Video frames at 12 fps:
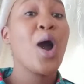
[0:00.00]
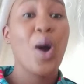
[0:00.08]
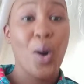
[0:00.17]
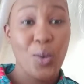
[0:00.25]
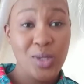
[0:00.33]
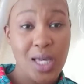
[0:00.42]

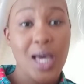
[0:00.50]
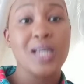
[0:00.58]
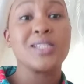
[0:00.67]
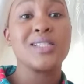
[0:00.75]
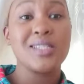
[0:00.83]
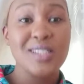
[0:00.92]
oh
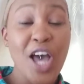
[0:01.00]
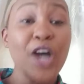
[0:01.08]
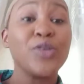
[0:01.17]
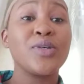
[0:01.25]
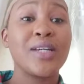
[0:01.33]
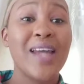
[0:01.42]
yes.
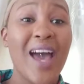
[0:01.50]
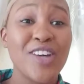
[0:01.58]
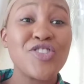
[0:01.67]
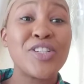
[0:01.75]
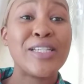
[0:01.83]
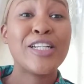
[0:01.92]
You can
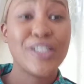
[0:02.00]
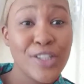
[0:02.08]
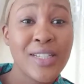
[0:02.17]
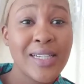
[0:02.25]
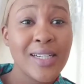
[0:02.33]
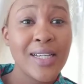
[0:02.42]
actually
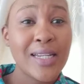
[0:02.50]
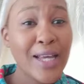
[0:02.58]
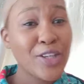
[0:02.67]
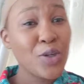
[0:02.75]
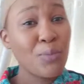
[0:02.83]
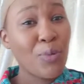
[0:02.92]
look
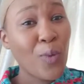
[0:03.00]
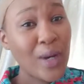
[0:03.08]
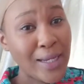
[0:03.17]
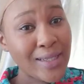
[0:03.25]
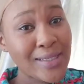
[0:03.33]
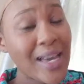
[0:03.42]
like you're
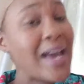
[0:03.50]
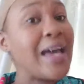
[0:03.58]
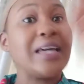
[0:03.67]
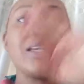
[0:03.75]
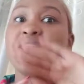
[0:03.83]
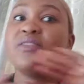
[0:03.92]
balling
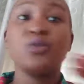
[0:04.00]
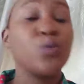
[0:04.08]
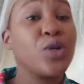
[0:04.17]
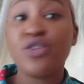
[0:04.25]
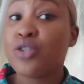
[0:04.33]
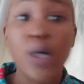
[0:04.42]
even
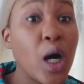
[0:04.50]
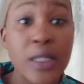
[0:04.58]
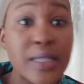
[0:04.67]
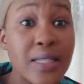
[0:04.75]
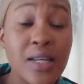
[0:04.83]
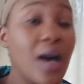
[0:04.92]
when you're
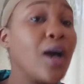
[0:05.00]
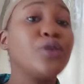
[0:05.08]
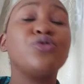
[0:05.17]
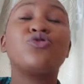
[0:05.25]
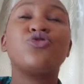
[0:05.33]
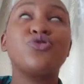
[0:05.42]
not.
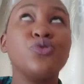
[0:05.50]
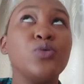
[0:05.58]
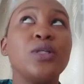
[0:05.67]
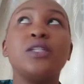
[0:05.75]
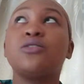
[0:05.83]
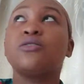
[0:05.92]
You
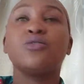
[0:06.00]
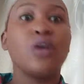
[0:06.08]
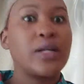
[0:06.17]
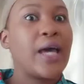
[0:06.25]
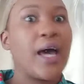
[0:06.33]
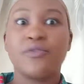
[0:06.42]
truly do
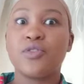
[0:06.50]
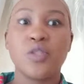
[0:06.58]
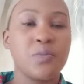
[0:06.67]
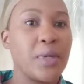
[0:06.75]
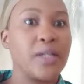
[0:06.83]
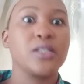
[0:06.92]
not have to
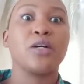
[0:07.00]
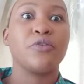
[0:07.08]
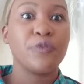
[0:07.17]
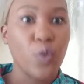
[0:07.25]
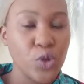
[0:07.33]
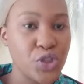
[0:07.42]
spend a
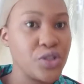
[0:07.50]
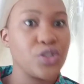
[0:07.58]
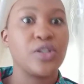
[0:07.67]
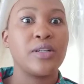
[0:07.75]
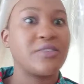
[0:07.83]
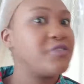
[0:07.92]
fortune
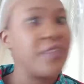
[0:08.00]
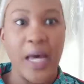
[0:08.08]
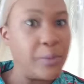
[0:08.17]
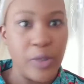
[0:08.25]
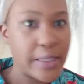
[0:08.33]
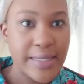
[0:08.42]
to look
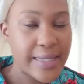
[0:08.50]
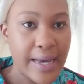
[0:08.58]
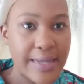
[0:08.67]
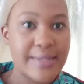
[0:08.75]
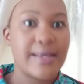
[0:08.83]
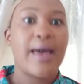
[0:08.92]
fabulous,
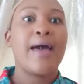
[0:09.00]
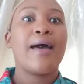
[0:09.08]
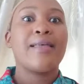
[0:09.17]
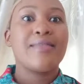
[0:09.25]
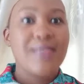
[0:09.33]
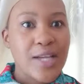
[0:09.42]
guys.
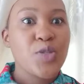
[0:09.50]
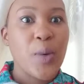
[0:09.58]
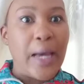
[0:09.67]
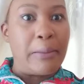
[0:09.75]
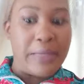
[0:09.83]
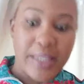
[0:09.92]
That's why
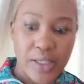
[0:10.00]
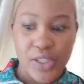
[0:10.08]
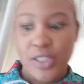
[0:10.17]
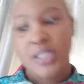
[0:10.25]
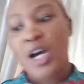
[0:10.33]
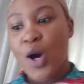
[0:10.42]
I'm
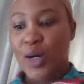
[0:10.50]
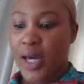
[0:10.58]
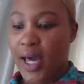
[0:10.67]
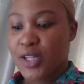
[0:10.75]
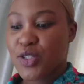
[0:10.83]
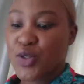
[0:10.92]
here.
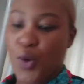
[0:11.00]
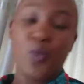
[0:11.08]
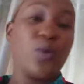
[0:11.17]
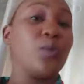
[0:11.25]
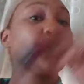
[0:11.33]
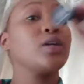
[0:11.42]
Okay, so
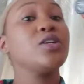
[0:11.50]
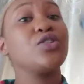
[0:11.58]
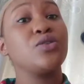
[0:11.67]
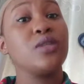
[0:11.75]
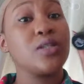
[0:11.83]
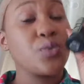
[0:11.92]
what we're gonna
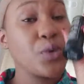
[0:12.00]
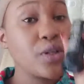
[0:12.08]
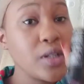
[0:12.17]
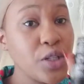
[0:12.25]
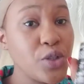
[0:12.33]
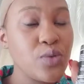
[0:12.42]
do is we're
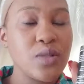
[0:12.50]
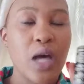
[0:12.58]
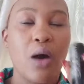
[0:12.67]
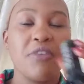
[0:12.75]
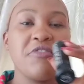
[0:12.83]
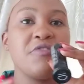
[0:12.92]
gonna use
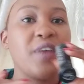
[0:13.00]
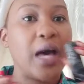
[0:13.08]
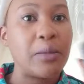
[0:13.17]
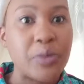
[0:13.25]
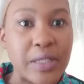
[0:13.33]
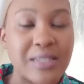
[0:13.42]
our
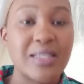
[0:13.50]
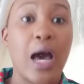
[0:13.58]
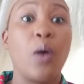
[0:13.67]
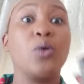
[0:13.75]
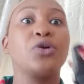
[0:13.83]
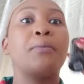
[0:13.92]
fabulous,
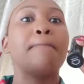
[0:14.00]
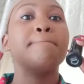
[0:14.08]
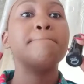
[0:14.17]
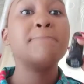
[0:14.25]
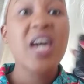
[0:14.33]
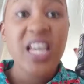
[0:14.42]
our
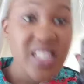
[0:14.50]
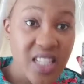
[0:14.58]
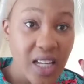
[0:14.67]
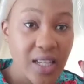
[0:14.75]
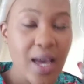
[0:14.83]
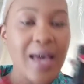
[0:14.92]

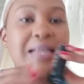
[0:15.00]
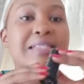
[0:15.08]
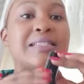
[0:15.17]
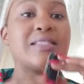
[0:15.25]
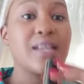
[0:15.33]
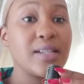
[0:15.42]
amazing
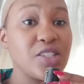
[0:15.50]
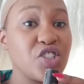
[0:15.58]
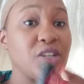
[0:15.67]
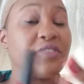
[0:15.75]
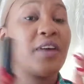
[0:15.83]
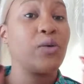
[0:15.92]

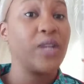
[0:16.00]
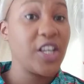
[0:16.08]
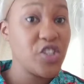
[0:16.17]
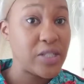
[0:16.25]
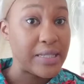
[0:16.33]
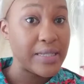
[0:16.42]
signature
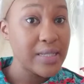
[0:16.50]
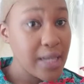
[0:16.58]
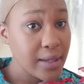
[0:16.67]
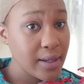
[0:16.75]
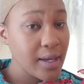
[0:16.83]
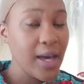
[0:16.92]
foundation
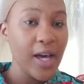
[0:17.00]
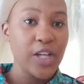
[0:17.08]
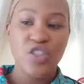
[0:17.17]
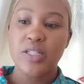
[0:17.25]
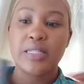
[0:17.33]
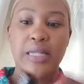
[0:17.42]
stick,
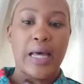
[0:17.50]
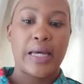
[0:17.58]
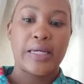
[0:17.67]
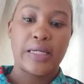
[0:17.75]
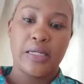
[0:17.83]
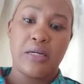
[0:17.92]
just
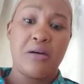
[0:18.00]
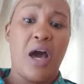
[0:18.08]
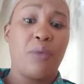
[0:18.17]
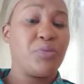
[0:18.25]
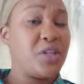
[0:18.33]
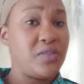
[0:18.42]
like our
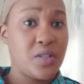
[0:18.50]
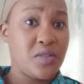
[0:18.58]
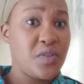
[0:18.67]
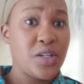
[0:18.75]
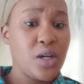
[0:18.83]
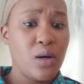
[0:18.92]
previous
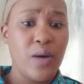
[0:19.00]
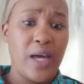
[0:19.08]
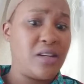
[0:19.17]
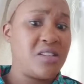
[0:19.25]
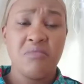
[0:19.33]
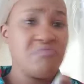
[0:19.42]
video,
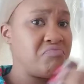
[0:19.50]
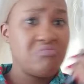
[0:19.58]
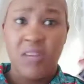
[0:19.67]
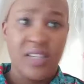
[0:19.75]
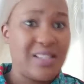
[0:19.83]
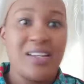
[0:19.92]
and
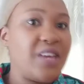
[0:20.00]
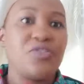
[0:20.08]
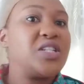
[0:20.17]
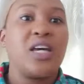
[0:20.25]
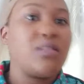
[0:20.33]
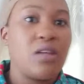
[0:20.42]
it's an
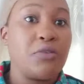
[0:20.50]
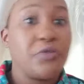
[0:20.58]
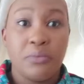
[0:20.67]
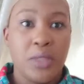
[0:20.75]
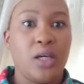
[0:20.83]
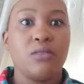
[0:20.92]
everyday thing for
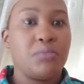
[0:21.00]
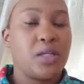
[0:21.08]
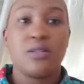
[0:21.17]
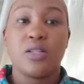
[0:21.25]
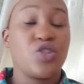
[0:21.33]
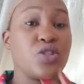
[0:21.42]
me
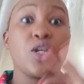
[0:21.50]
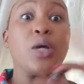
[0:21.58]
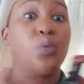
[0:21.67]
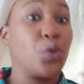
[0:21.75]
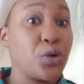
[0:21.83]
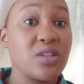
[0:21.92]
because it
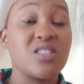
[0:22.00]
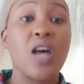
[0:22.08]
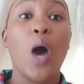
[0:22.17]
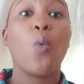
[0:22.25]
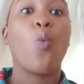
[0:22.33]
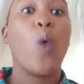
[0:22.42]
works
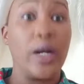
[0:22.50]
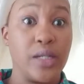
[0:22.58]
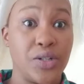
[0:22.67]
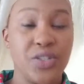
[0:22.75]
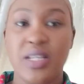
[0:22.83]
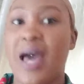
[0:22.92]

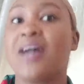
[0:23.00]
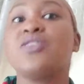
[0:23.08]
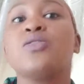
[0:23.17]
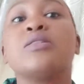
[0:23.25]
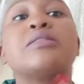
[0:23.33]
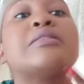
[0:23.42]
wonders. As
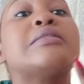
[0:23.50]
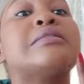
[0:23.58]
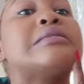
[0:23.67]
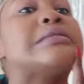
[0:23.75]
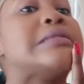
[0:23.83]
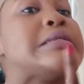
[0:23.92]
you can
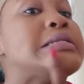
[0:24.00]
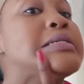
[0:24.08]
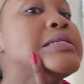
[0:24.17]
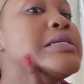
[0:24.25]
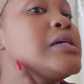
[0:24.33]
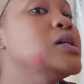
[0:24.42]

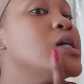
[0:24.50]
see,